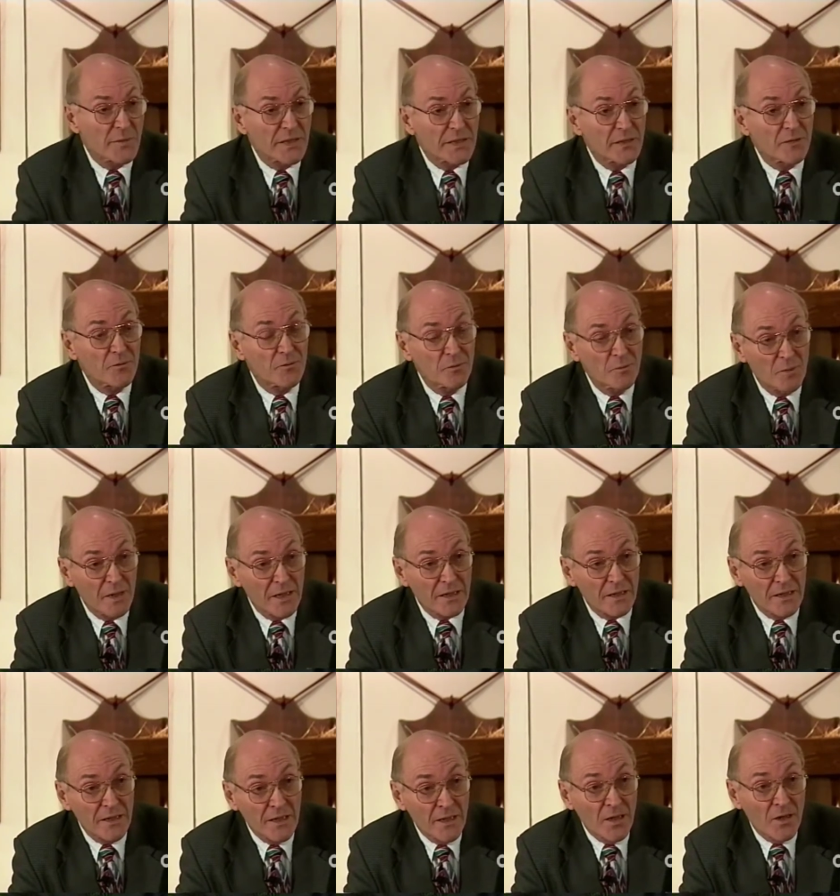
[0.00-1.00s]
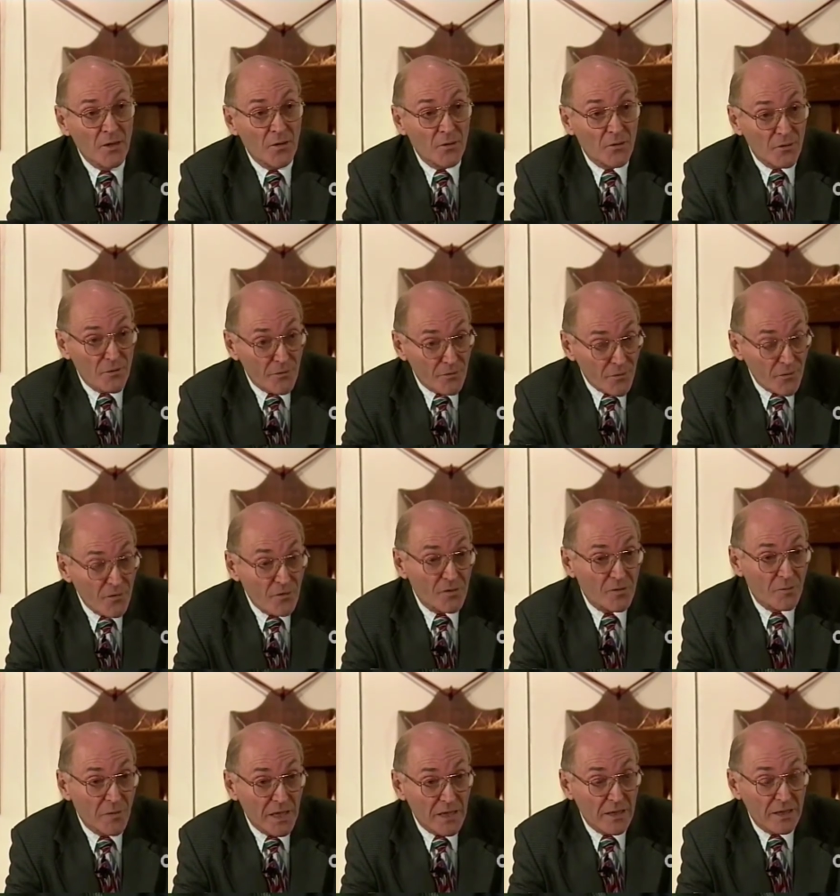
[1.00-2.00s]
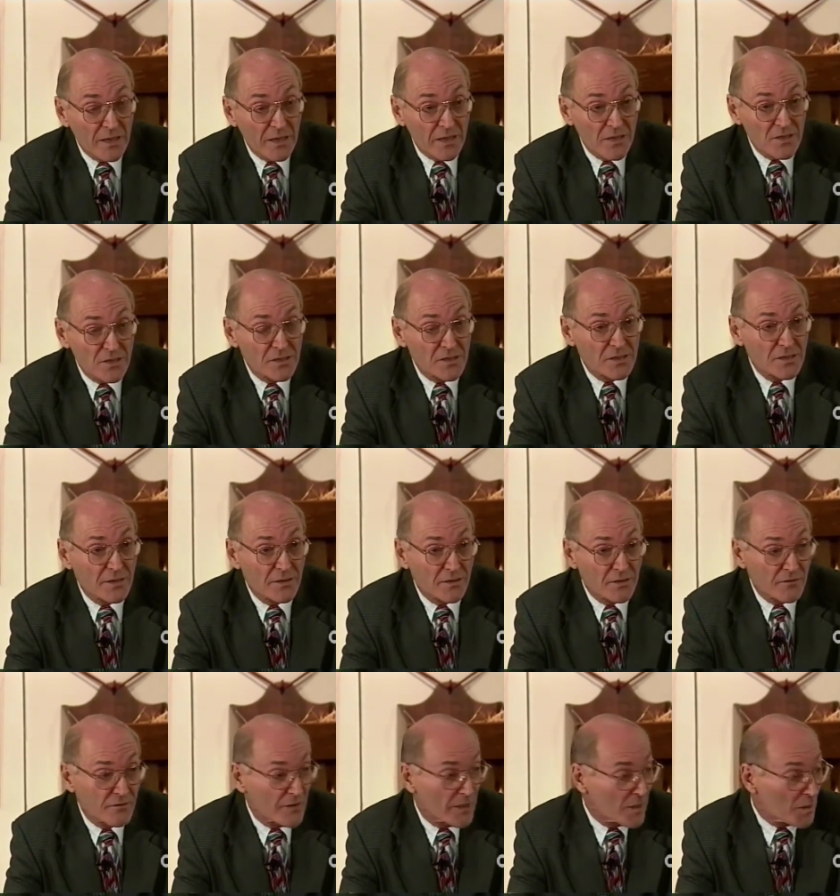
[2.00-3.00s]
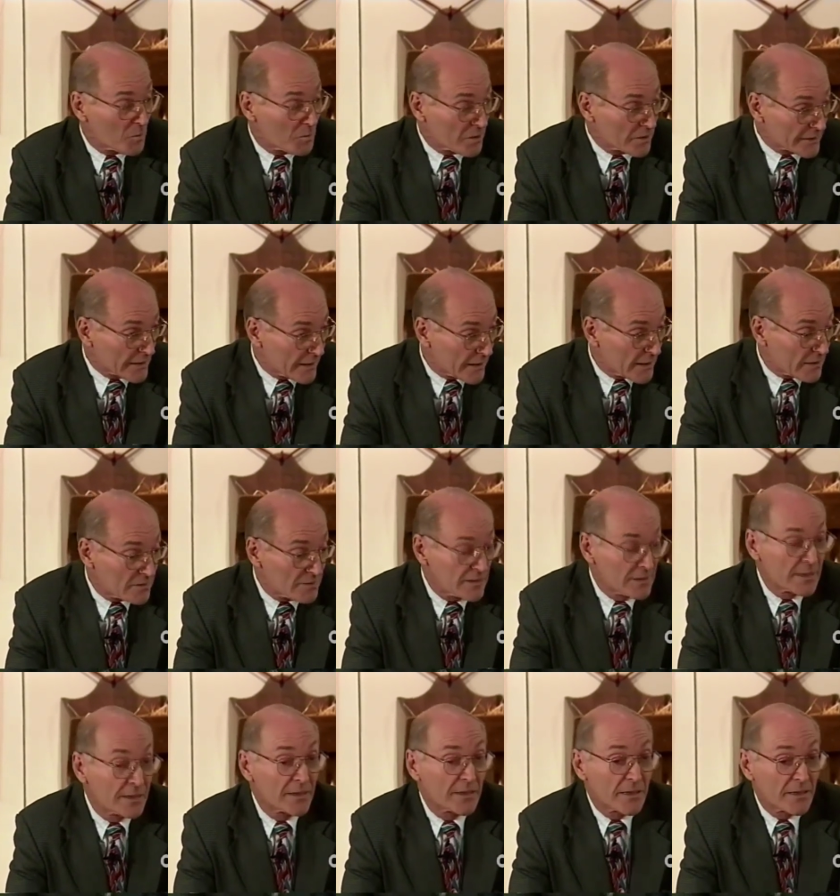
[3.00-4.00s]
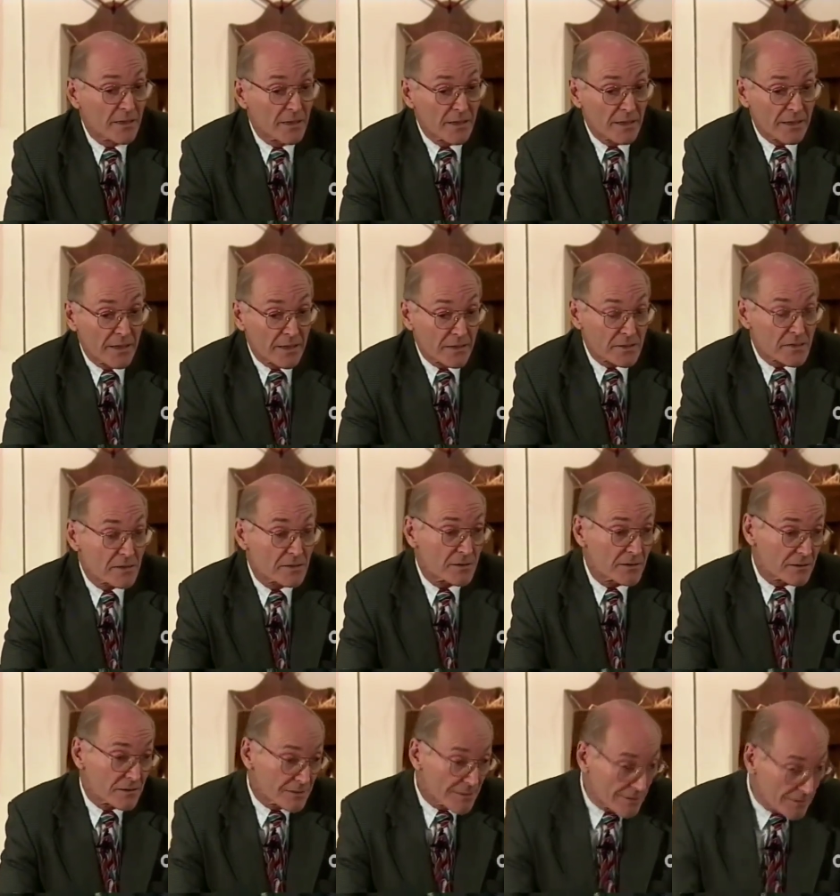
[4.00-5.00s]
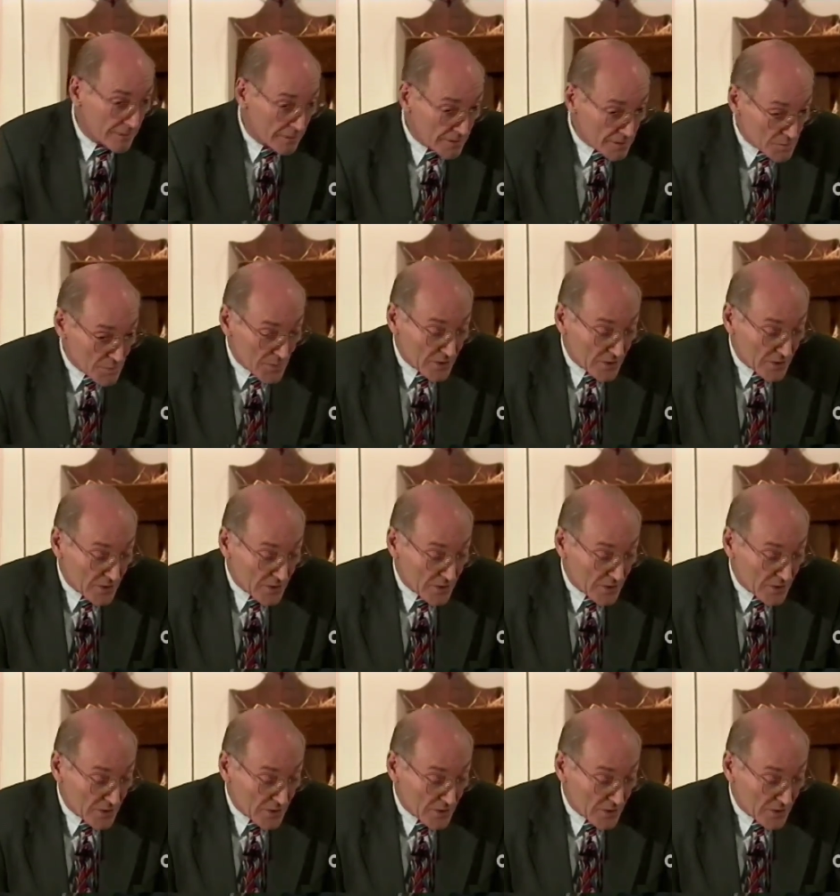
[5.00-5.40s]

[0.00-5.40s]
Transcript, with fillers: But but through the medications that are available now against this